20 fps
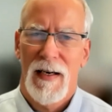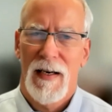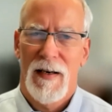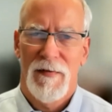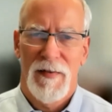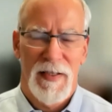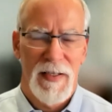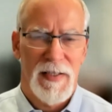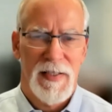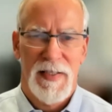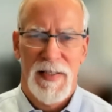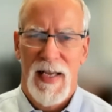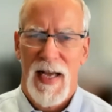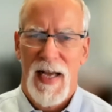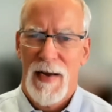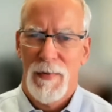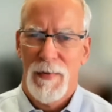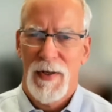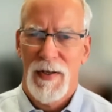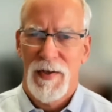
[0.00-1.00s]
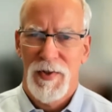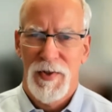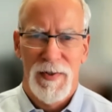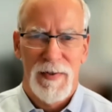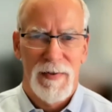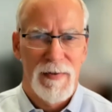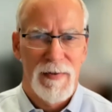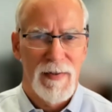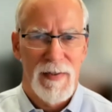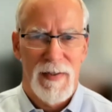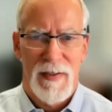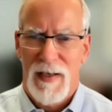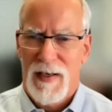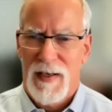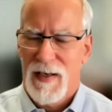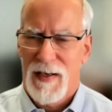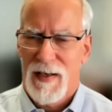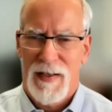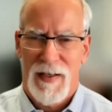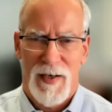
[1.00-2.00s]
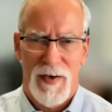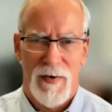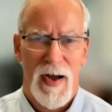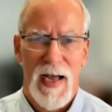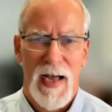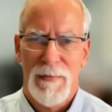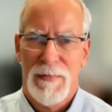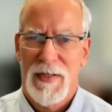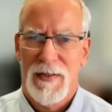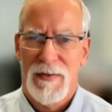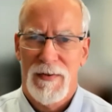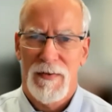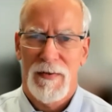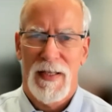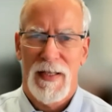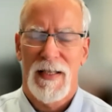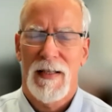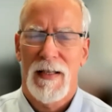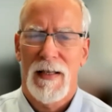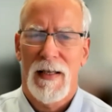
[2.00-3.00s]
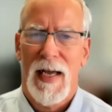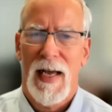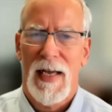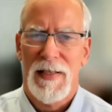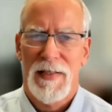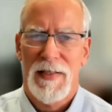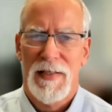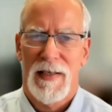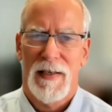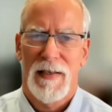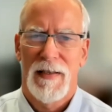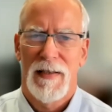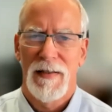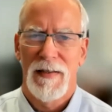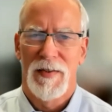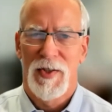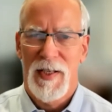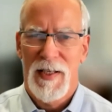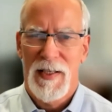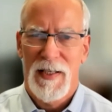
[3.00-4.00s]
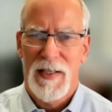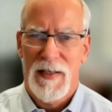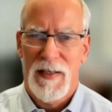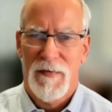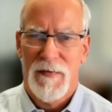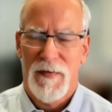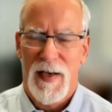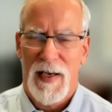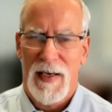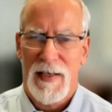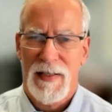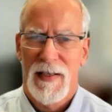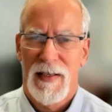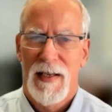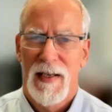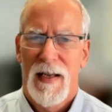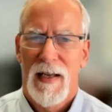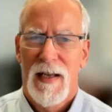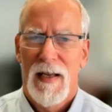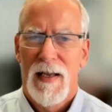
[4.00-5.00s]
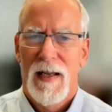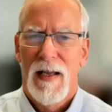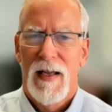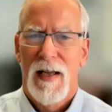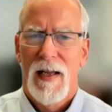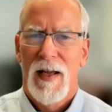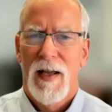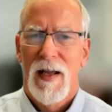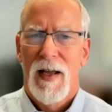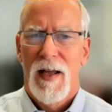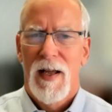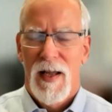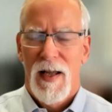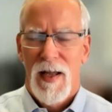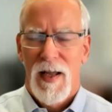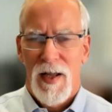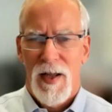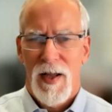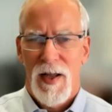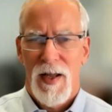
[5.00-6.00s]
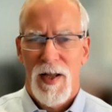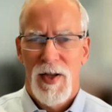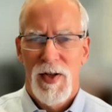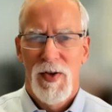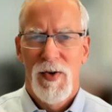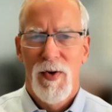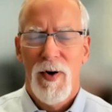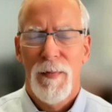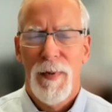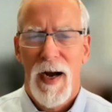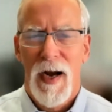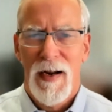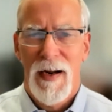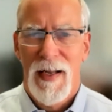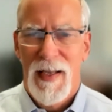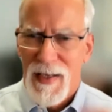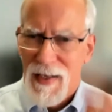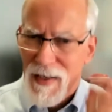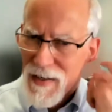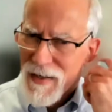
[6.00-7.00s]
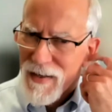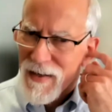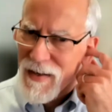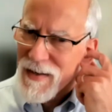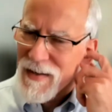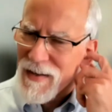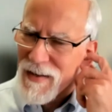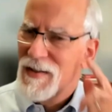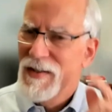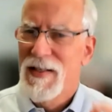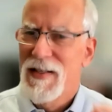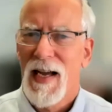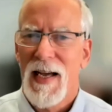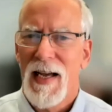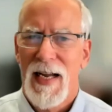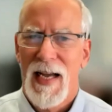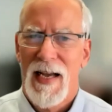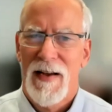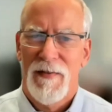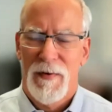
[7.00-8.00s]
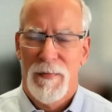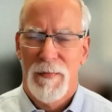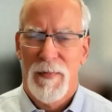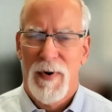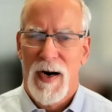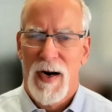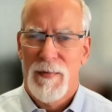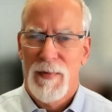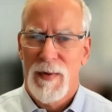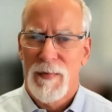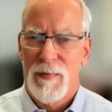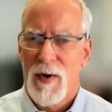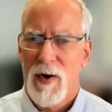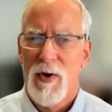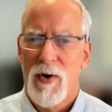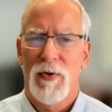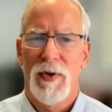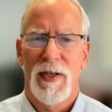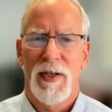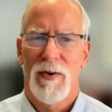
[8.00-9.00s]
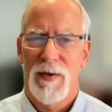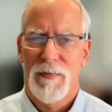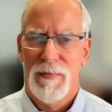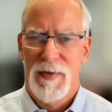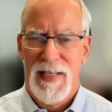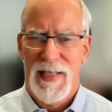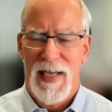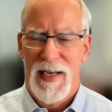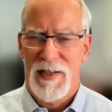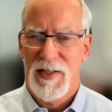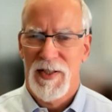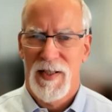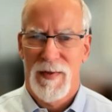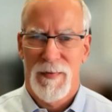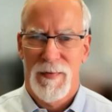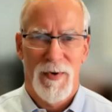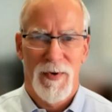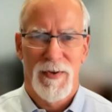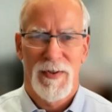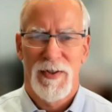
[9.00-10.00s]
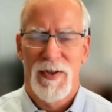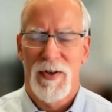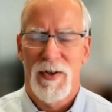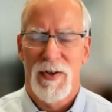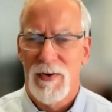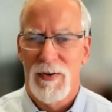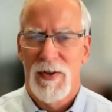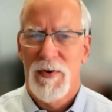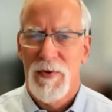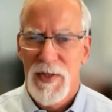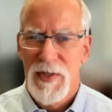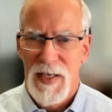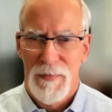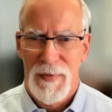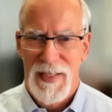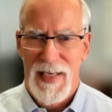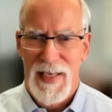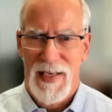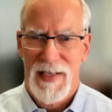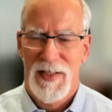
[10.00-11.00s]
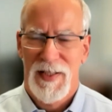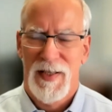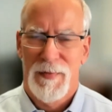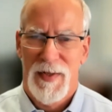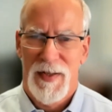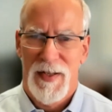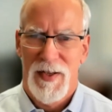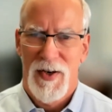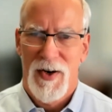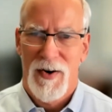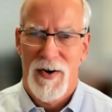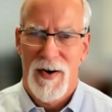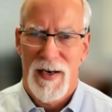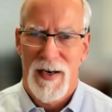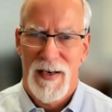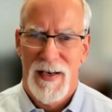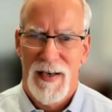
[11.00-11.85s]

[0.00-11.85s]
of an established, uh, you know, absolutely classic gene defect, your body does not have a problem holding on potassium or, to, or losing potassium in the urine.